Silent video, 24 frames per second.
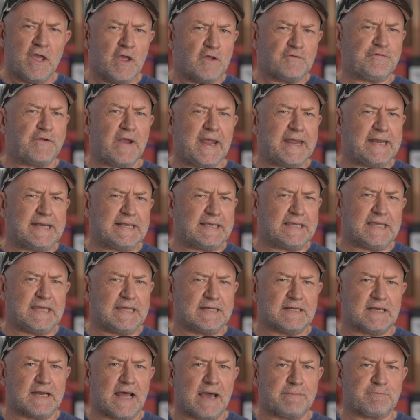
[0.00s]
Trading
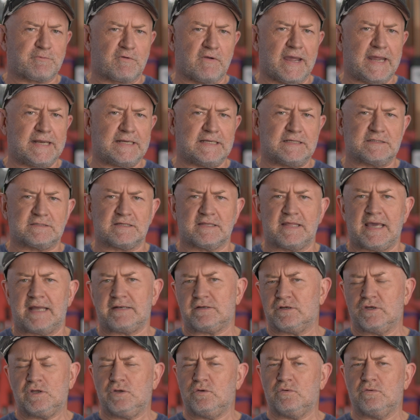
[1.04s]
in and upgrading to
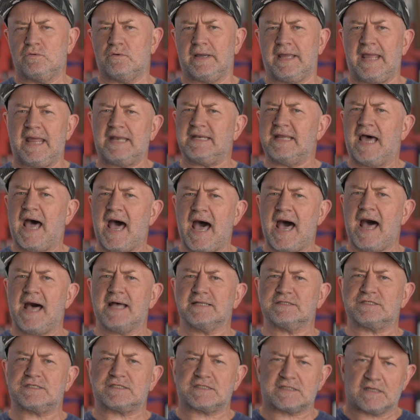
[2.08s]
that new
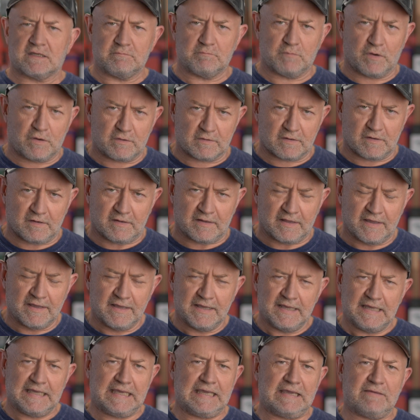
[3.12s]
enhanced model
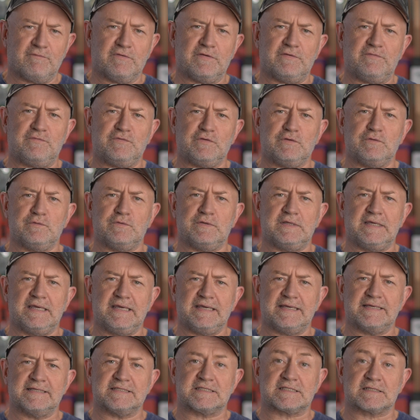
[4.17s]
every few
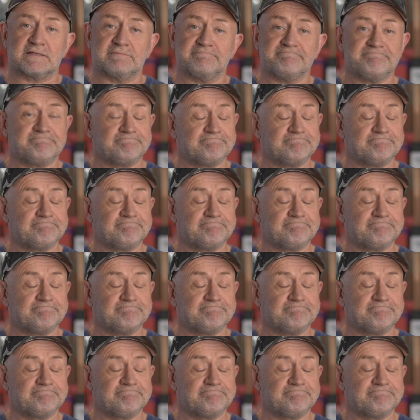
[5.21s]
years.